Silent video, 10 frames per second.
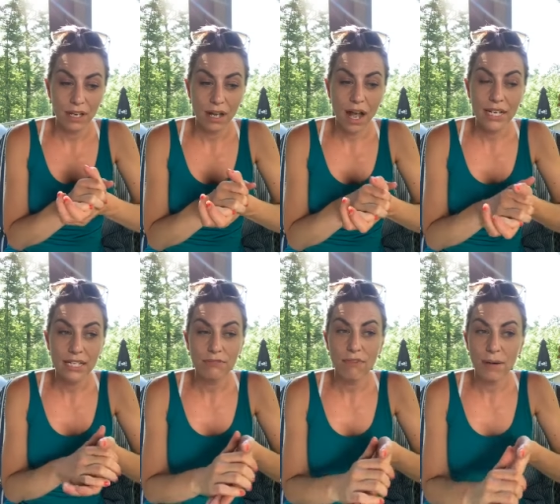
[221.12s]
I
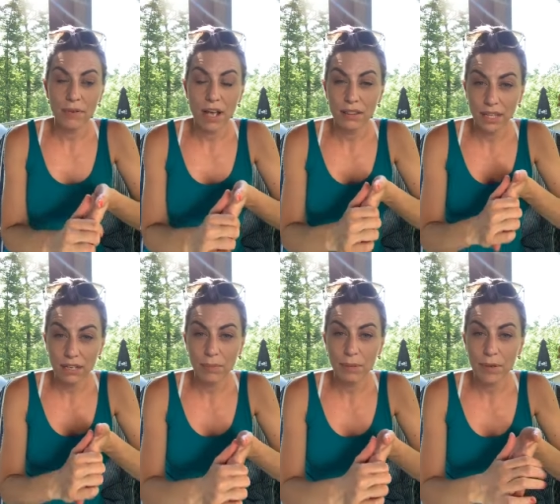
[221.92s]
did run a
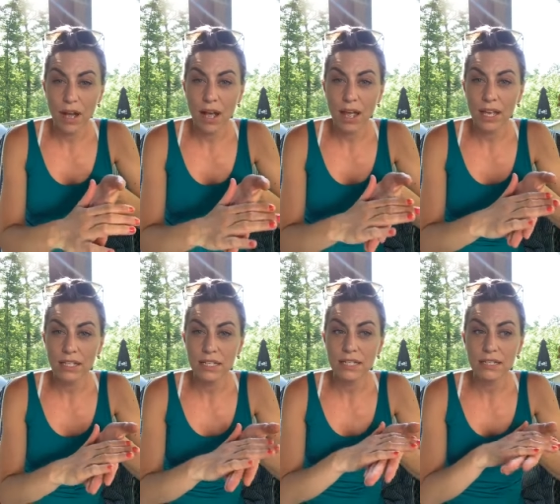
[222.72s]
little bit
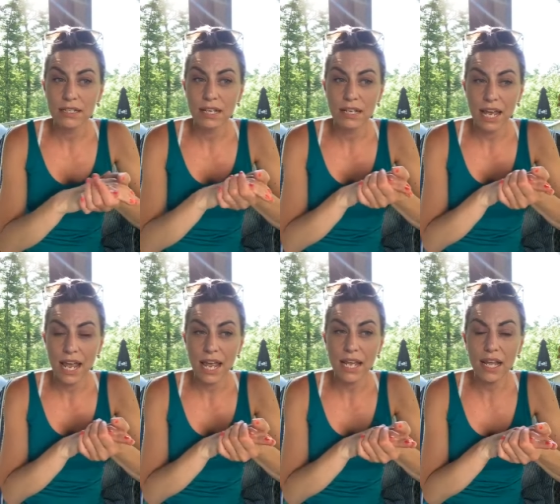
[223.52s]
behind
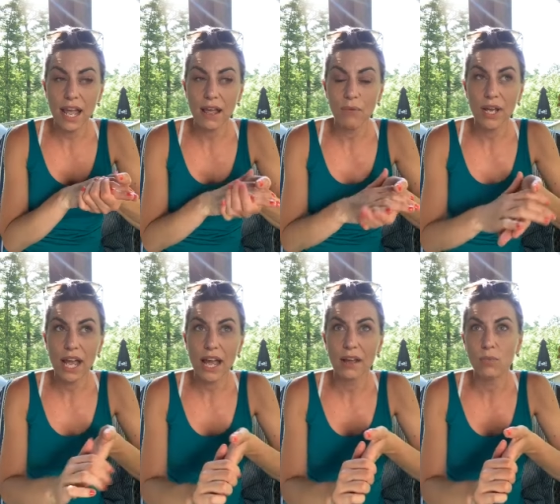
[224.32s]
today, and we
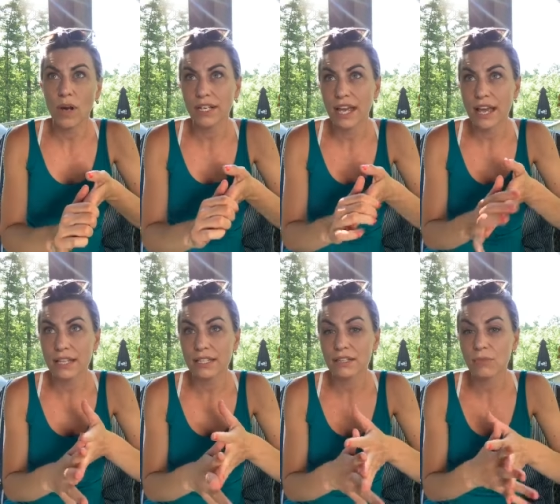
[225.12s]
had one
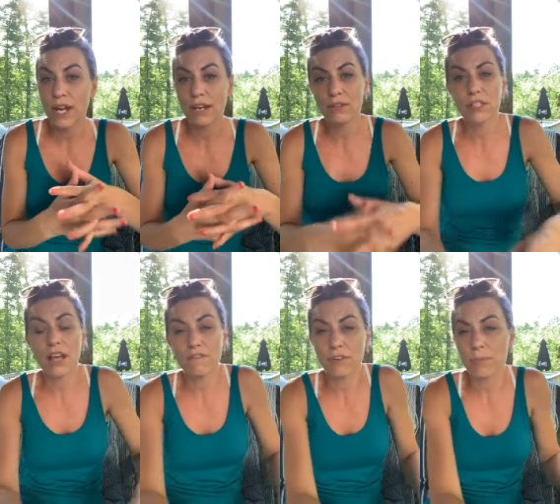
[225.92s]
guest wait
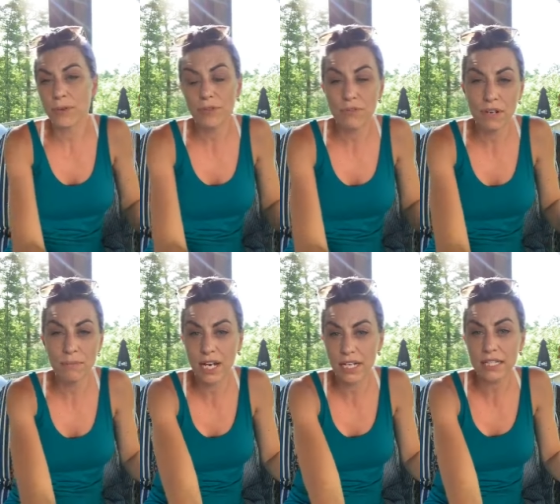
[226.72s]
outside for about 3
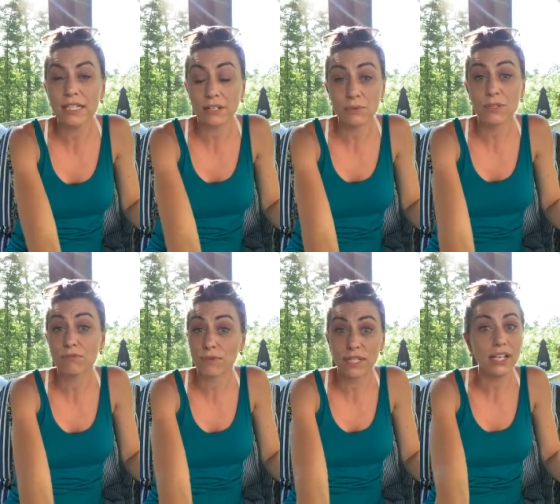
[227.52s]
minutes, and it was a
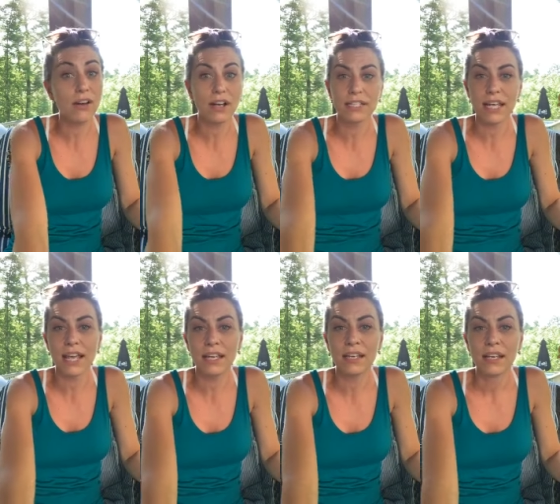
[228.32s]
really hot
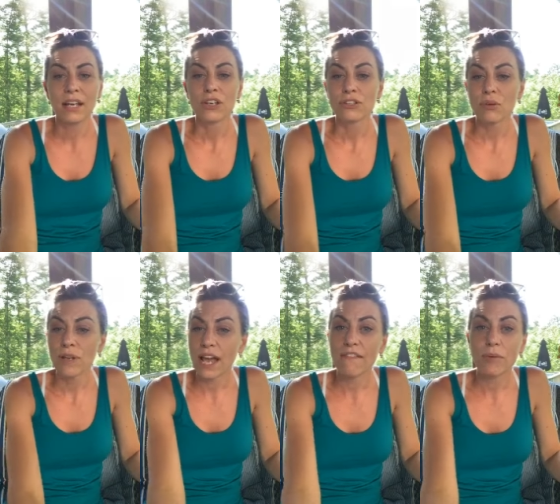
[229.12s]
day. So we
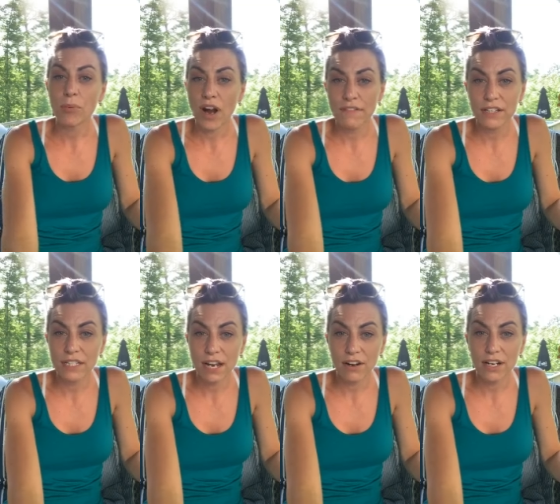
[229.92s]
have a private
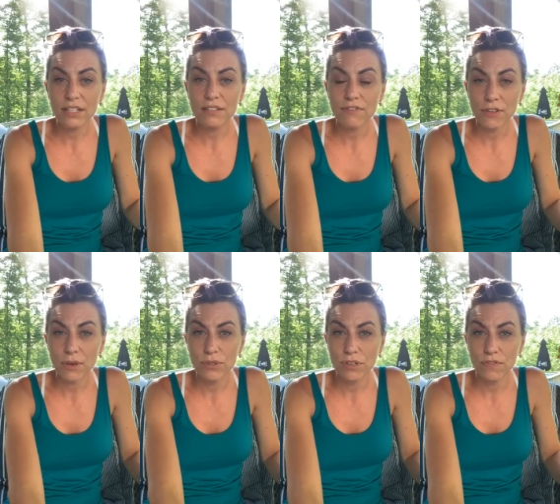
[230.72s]
terrace, for
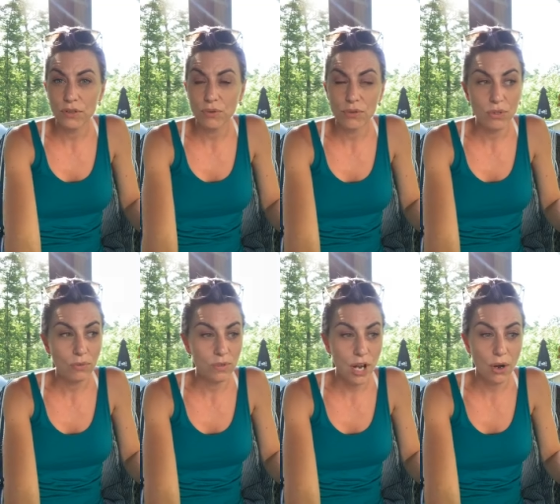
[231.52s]
those of you who
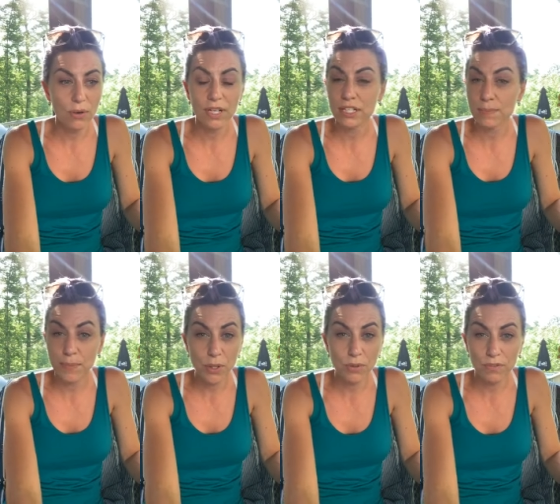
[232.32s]
don't know, and it's
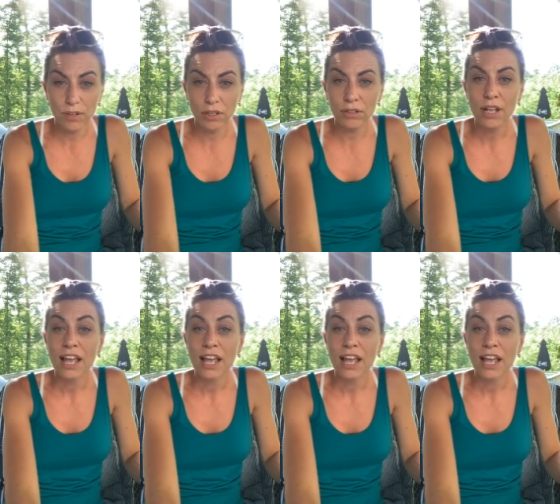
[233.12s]
beautiful,